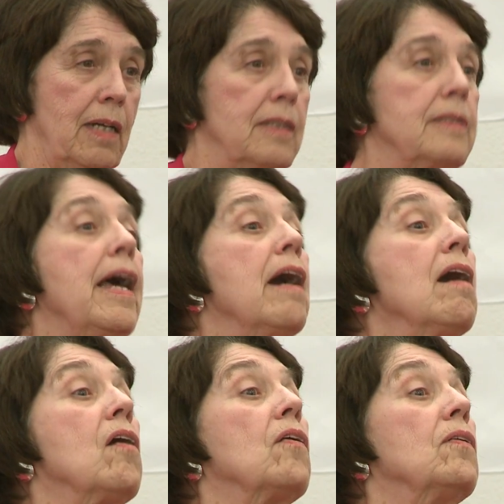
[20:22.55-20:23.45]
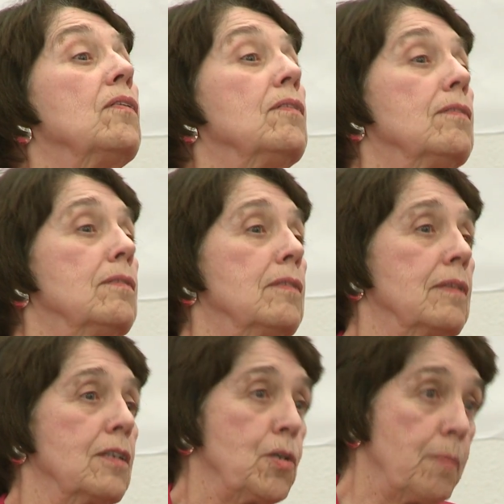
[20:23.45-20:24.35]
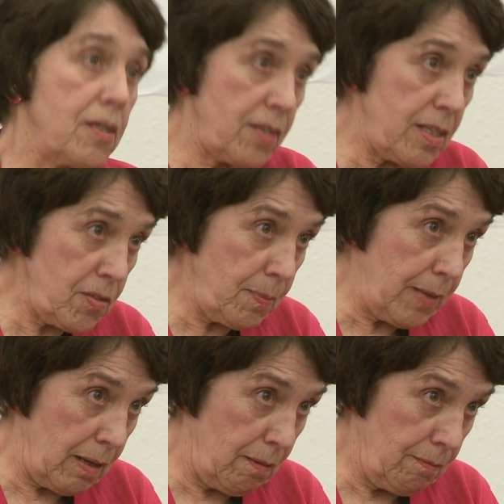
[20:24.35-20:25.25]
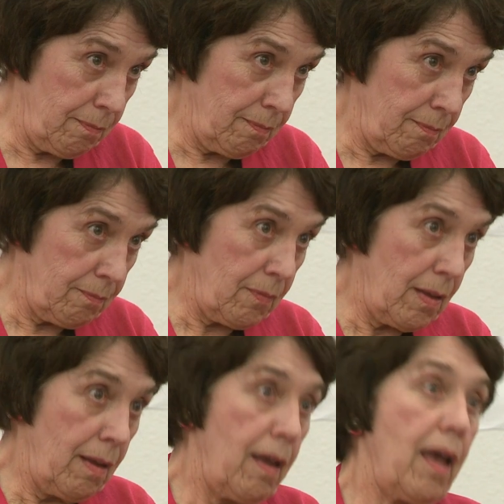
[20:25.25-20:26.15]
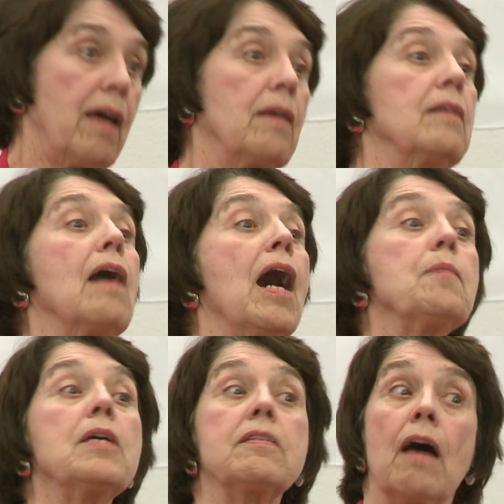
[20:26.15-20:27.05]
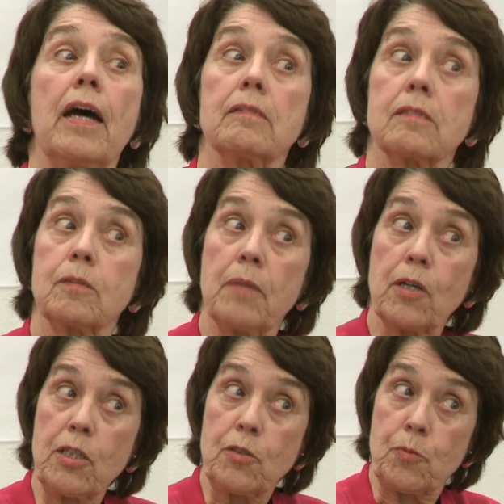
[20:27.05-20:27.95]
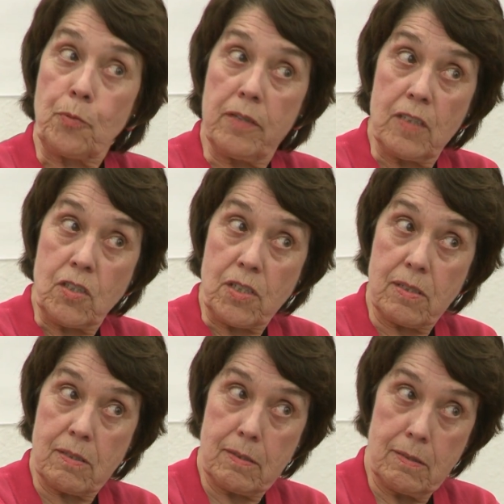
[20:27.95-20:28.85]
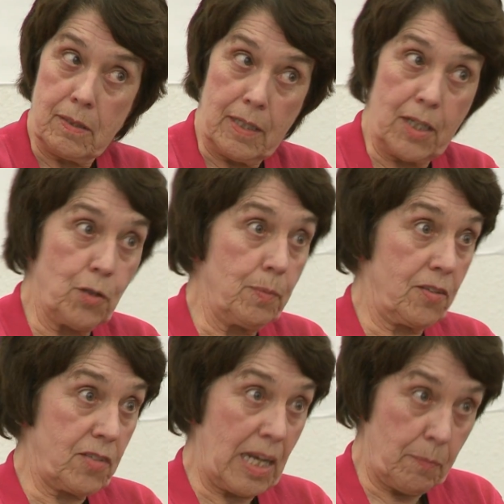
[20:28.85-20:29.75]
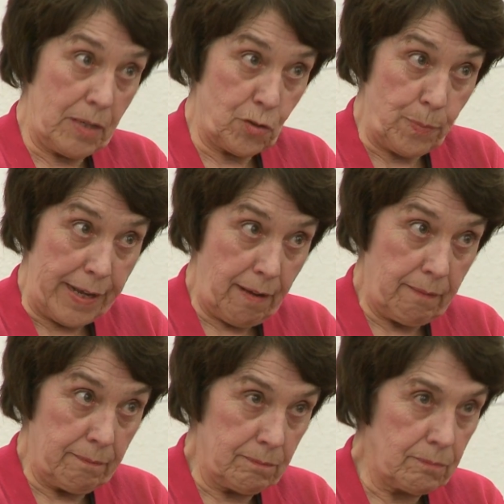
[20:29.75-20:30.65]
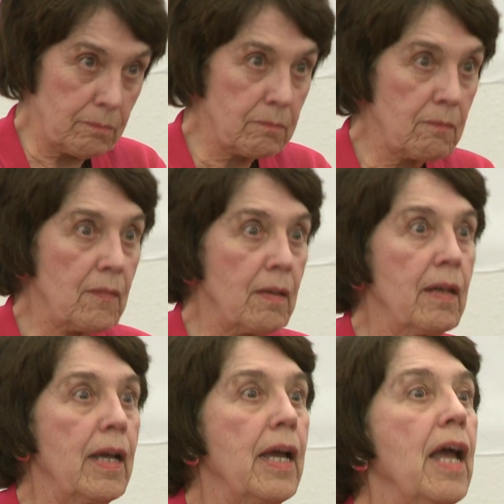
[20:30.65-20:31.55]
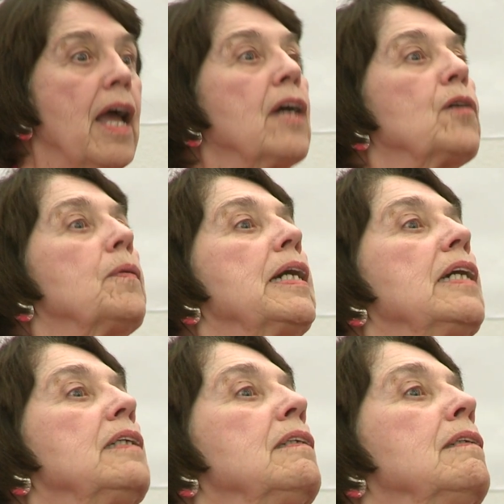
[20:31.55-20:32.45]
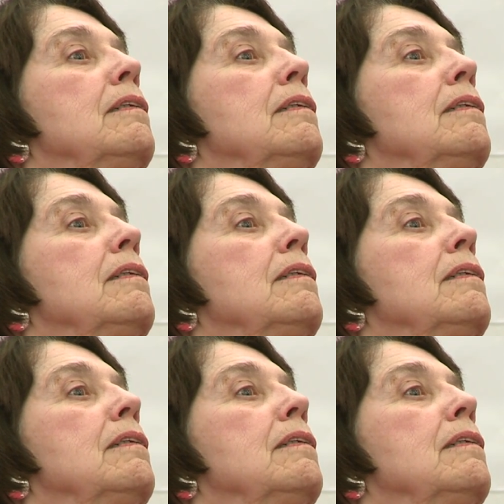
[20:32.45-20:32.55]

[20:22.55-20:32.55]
now you must kiss me. And I'm entitled to marriage privileges, and you must take me to bed." And Gwain